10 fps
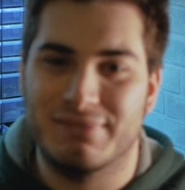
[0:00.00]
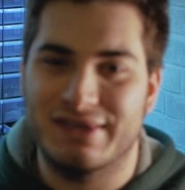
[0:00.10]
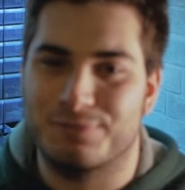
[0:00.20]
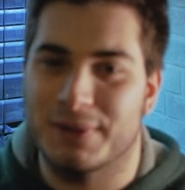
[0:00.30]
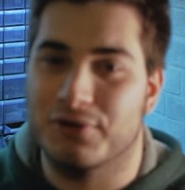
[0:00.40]
and
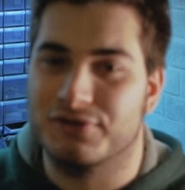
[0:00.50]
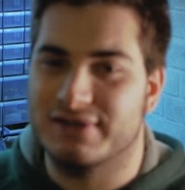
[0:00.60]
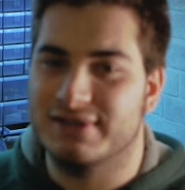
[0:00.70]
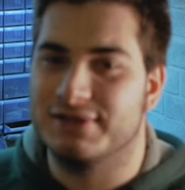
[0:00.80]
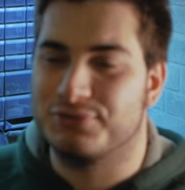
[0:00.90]
miss because
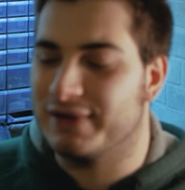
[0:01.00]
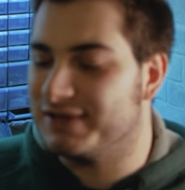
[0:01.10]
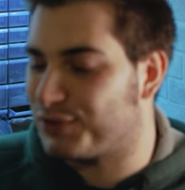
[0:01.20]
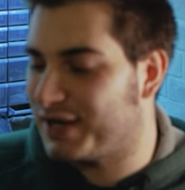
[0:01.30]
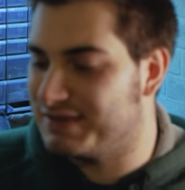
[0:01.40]
I didn't
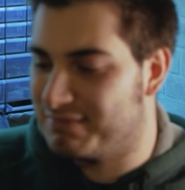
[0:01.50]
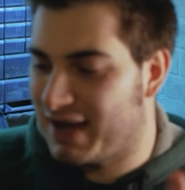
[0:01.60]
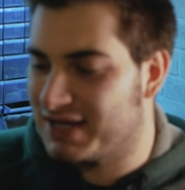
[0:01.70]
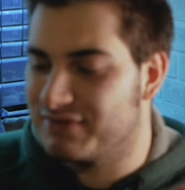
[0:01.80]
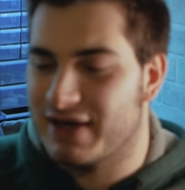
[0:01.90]
really try the
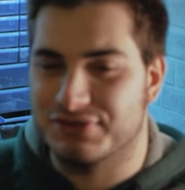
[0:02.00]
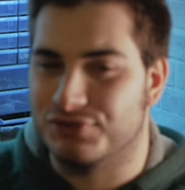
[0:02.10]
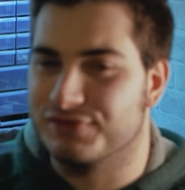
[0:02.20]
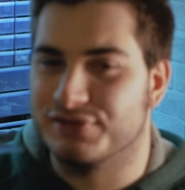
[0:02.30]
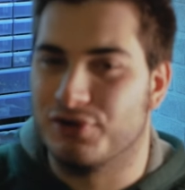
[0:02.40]
main event
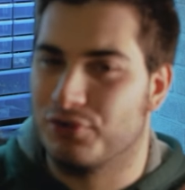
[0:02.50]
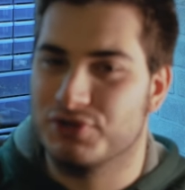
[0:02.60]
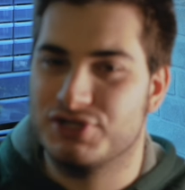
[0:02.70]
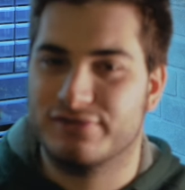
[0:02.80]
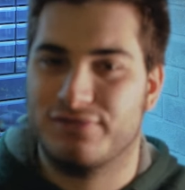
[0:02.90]
of this drone,
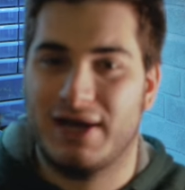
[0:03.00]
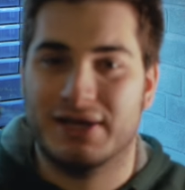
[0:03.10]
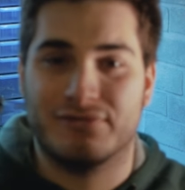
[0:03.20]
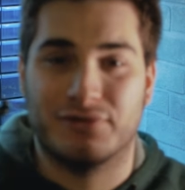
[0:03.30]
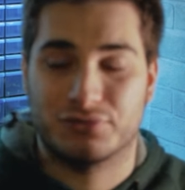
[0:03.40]
which is
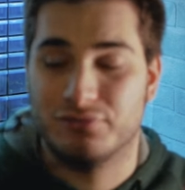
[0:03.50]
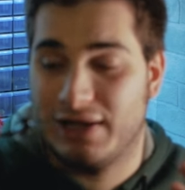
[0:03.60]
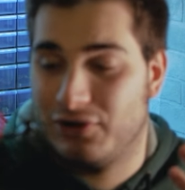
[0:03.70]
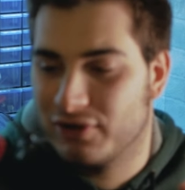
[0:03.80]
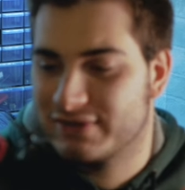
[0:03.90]
flying for
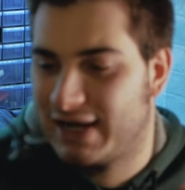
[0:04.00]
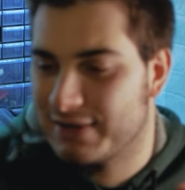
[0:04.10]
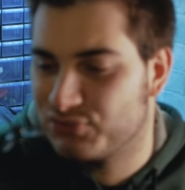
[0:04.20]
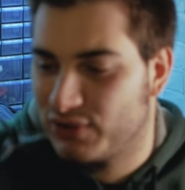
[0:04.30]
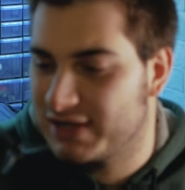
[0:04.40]
a long
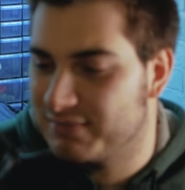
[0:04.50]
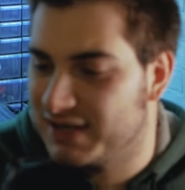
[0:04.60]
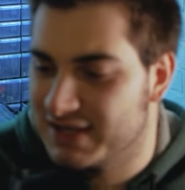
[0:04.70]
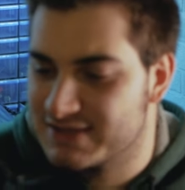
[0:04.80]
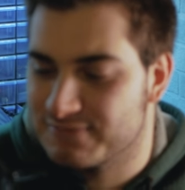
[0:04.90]
time, 20
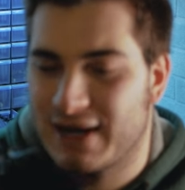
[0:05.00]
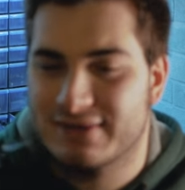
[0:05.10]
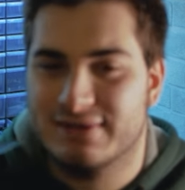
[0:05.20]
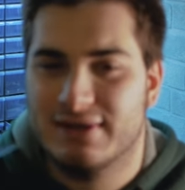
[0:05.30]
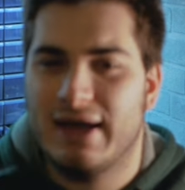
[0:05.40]
minutes,
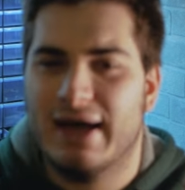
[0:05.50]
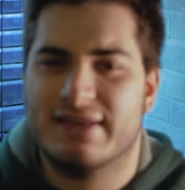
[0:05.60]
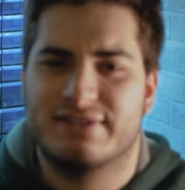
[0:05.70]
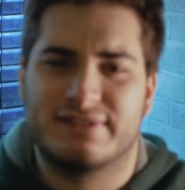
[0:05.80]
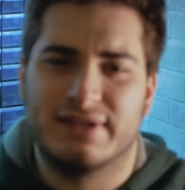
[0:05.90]
but I
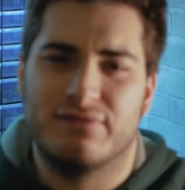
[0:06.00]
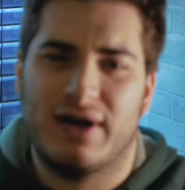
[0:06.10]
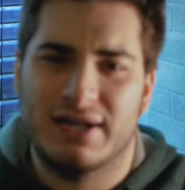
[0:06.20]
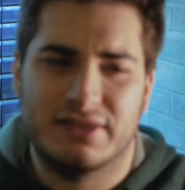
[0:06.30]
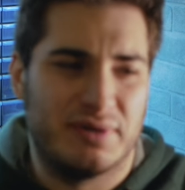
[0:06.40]
guess it's still
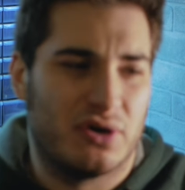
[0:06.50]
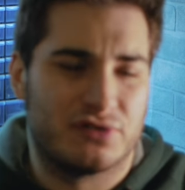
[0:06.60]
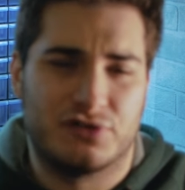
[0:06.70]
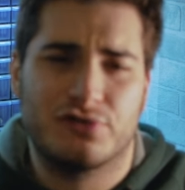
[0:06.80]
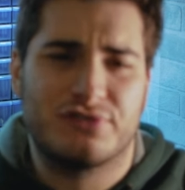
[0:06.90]
valid
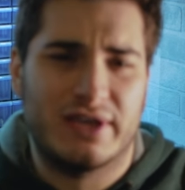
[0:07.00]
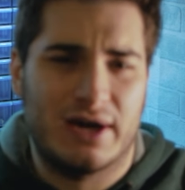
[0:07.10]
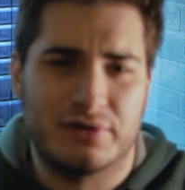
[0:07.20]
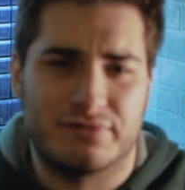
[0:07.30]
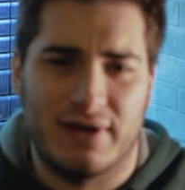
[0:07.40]
because you see
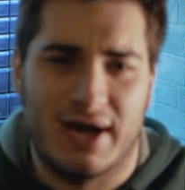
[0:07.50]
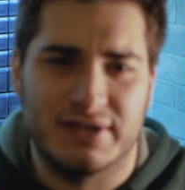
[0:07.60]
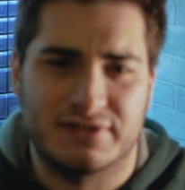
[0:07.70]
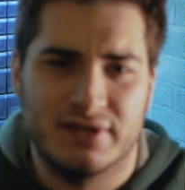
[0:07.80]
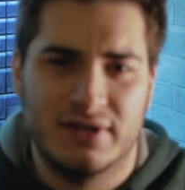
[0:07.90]
how it
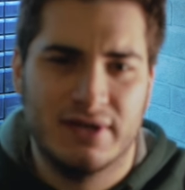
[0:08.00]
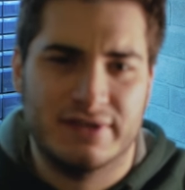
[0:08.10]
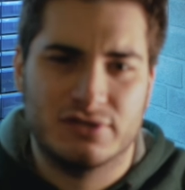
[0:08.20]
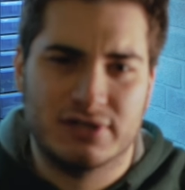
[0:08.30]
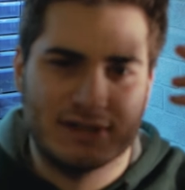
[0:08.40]
flies.
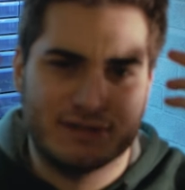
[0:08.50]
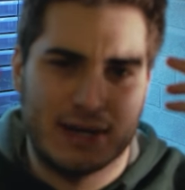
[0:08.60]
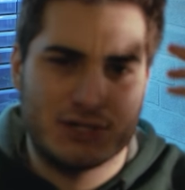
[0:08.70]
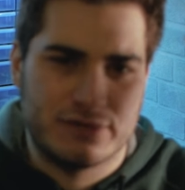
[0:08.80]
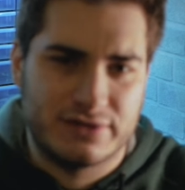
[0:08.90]
It's not a
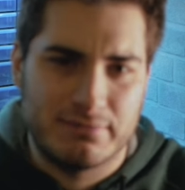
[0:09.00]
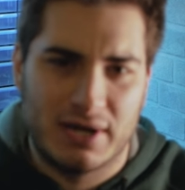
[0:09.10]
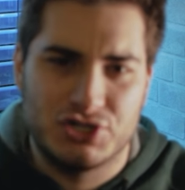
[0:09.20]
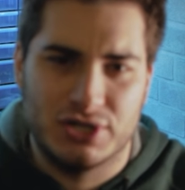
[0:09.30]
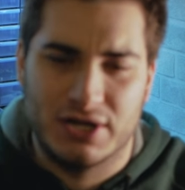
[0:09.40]
stretch of the
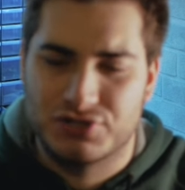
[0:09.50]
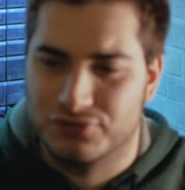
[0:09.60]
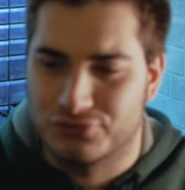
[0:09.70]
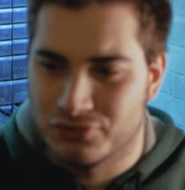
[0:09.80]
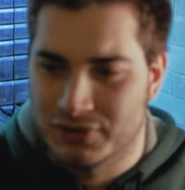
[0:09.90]

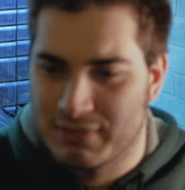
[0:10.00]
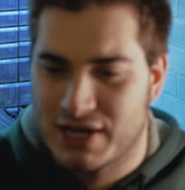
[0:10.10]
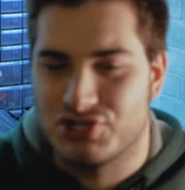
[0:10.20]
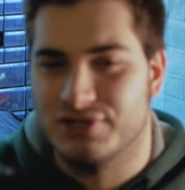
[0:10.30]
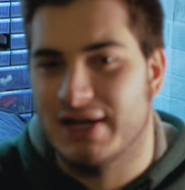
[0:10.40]
imagination to
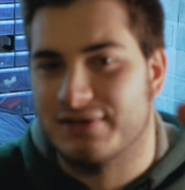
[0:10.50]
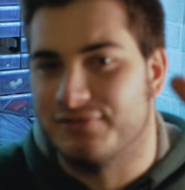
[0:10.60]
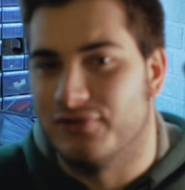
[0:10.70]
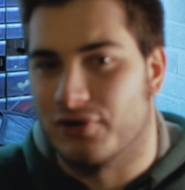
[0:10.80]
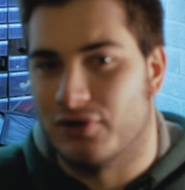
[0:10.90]
imagine that
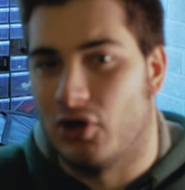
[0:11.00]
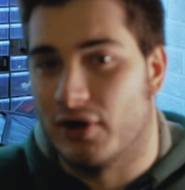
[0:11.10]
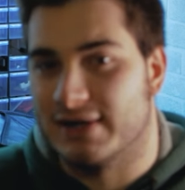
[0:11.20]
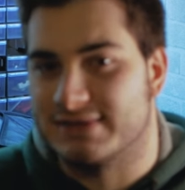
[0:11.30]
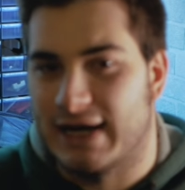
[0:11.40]
for
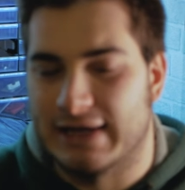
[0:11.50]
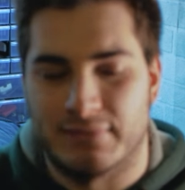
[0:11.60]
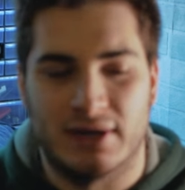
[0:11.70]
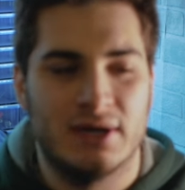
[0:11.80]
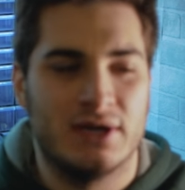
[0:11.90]
longer
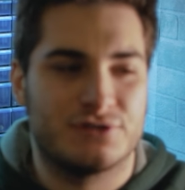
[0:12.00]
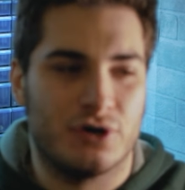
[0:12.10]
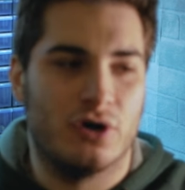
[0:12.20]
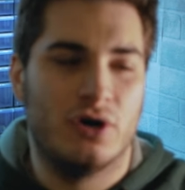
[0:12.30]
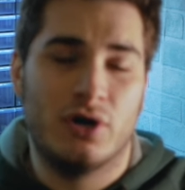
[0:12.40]
time.
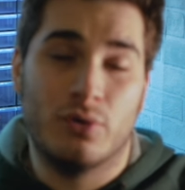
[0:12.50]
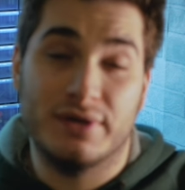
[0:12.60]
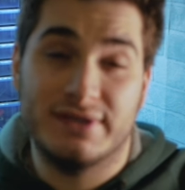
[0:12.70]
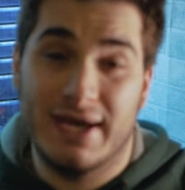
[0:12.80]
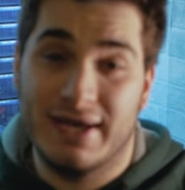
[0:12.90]
So,
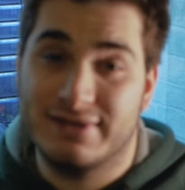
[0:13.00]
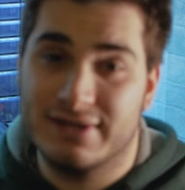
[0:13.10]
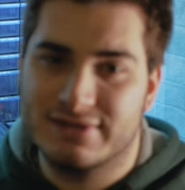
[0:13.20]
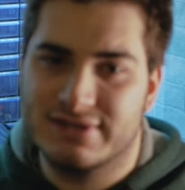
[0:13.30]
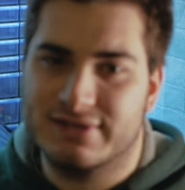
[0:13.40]
with the
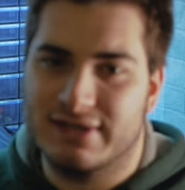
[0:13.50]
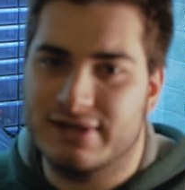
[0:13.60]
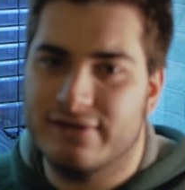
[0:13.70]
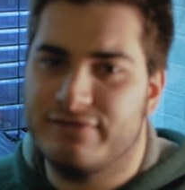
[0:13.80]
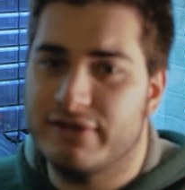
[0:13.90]

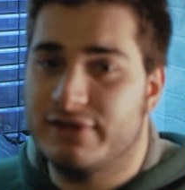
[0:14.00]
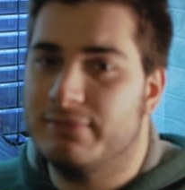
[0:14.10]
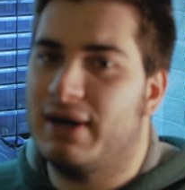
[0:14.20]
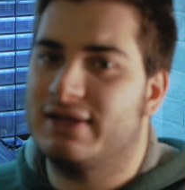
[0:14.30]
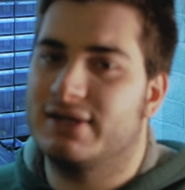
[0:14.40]
18650
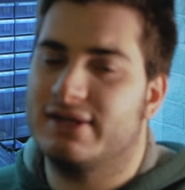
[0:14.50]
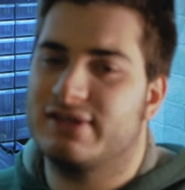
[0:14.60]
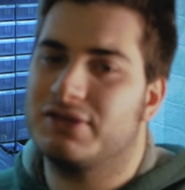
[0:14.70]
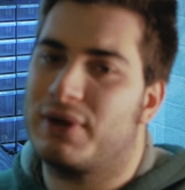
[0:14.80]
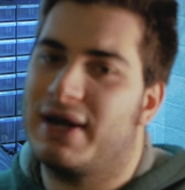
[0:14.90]

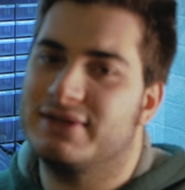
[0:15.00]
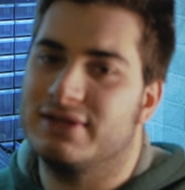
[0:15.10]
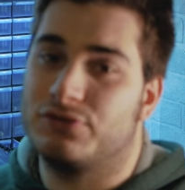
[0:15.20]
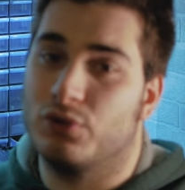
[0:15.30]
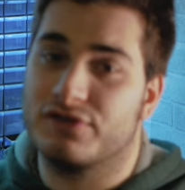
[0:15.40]
batteries I tried,
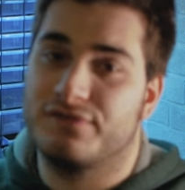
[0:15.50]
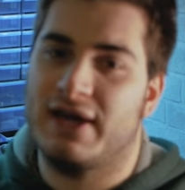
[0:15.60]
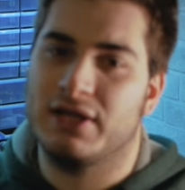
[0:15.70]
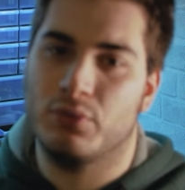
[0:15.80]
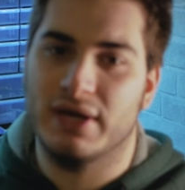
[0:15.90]
it was
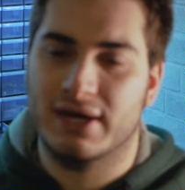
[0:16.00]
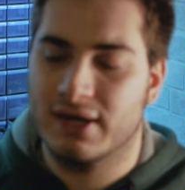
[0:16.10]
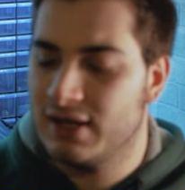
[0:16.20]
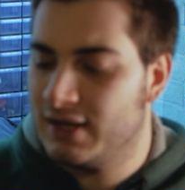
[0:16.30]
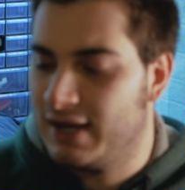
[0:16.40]
very
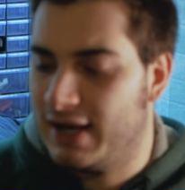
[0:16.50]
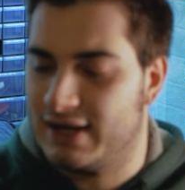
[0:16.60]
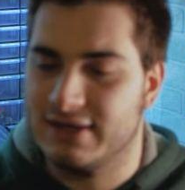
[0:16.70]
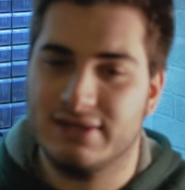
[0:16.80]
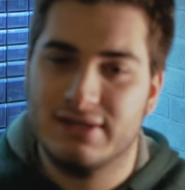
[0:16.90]
weak
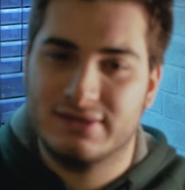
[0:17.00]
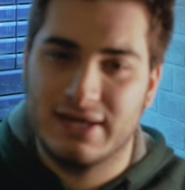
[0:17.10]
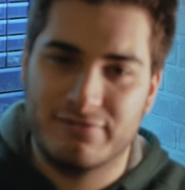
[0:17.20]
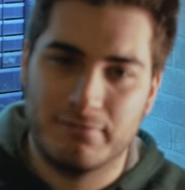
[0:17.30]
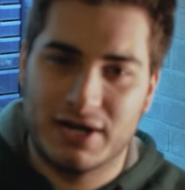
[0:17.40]
and it didn't
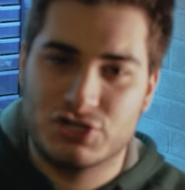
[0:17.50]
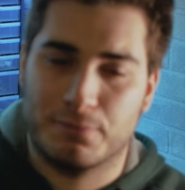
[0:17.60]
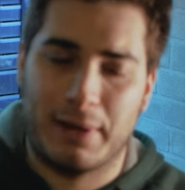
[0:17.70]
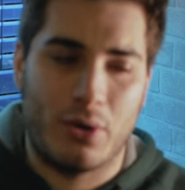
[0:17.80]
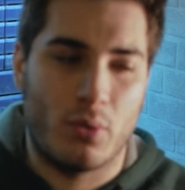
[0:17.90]
have
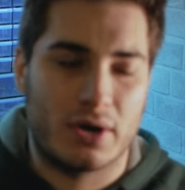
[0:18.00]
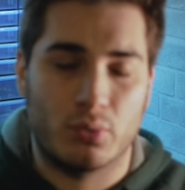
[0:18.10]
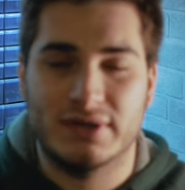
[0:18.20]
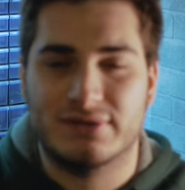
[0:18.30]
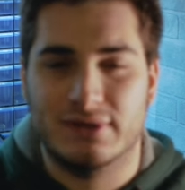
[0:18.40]
much power.
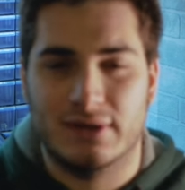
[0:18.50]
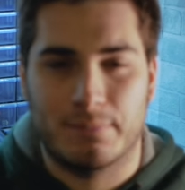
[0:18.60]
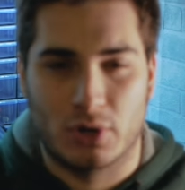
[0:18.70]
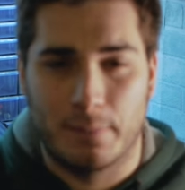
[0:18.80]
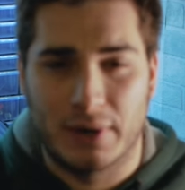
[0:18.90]
With
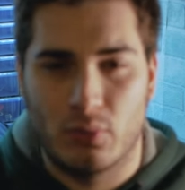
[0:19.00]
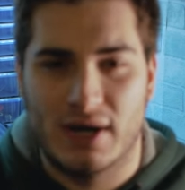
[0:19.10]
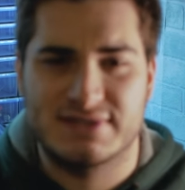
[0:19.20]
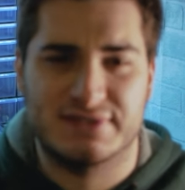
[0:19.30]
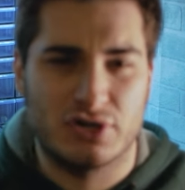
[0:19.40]
proper
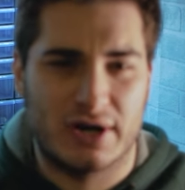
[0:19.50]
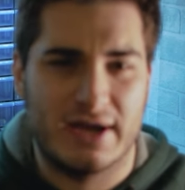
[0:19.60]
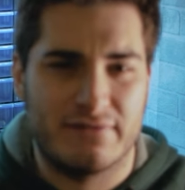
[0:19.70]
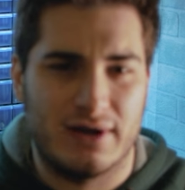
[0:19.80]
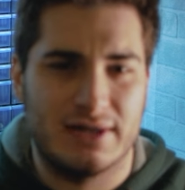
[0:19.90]
ones, it's gonna
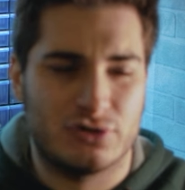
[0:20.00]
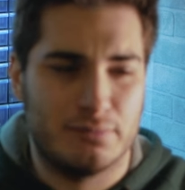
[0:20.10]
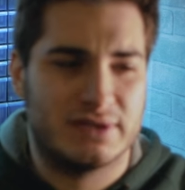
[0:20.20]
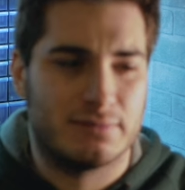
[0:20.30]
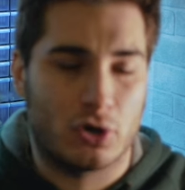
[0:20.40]
have a little
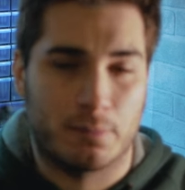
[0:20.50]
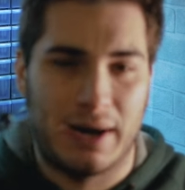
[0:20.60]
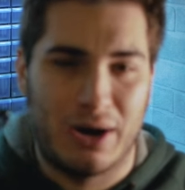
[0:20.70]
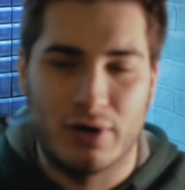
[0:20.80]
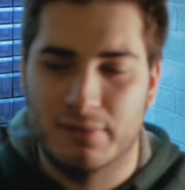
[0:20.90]
bit more
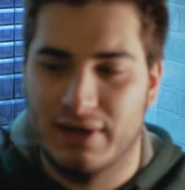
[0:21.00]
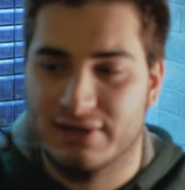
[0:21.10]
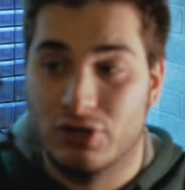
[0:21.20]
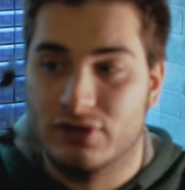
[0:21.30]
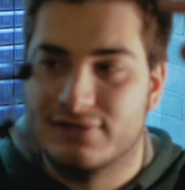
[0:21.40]
power,
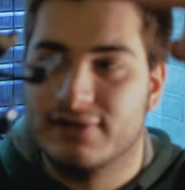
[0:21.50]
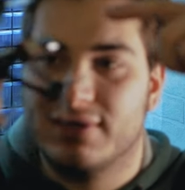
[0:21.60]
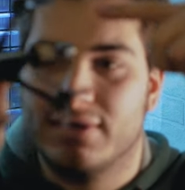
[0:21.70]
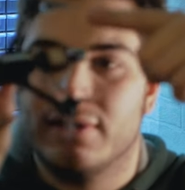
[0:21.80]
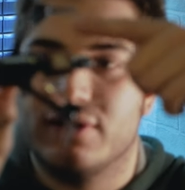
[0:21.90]
but not
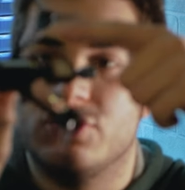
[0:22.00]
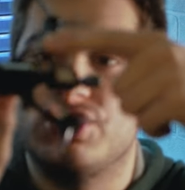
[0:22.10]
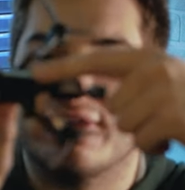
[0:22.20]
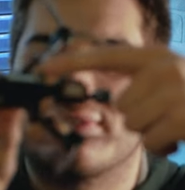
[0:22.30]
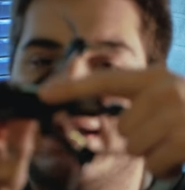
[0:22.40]

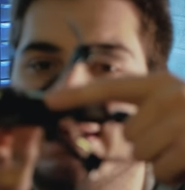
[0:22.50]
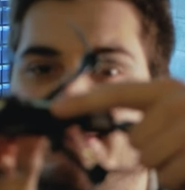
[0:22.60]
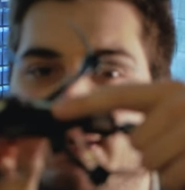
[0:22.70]
just like